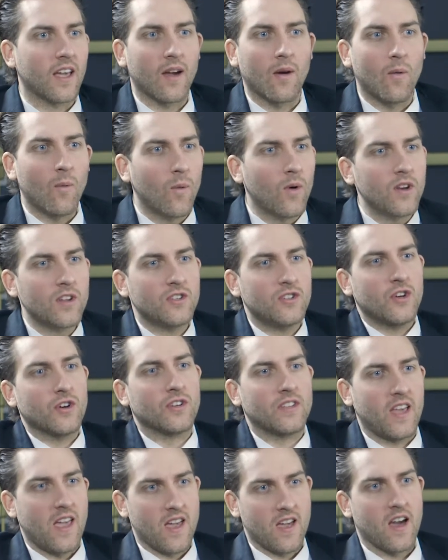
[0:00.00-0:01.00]
Like, what is your
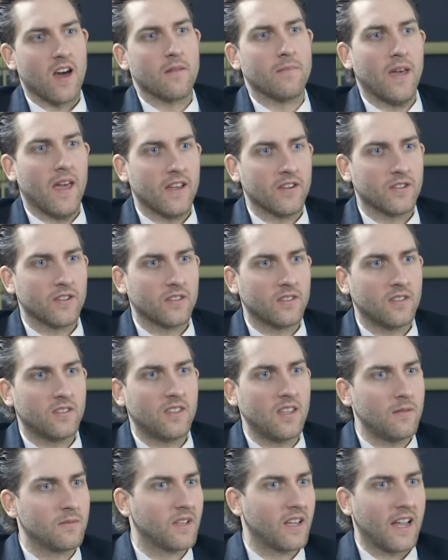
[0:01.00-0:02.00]
take on patience? It
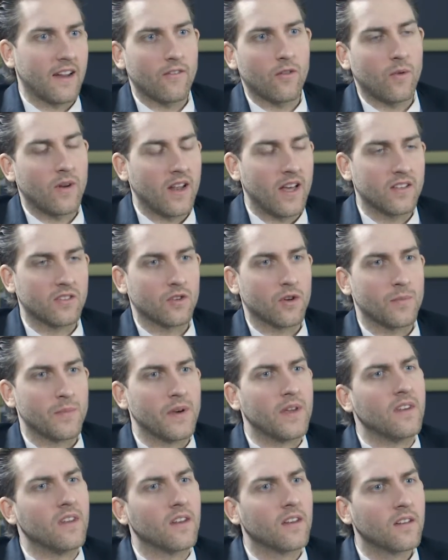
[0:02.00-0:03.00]
seems like everyone has their
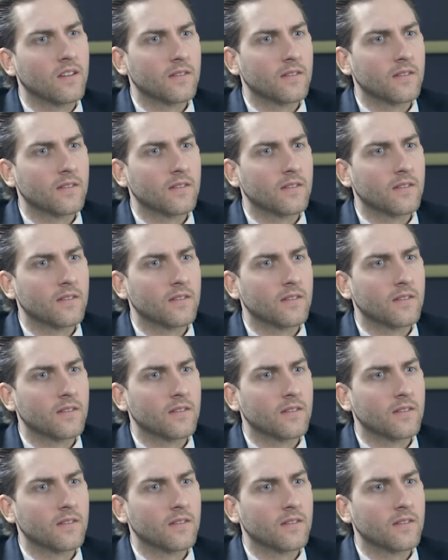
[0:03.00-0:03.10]
opinion.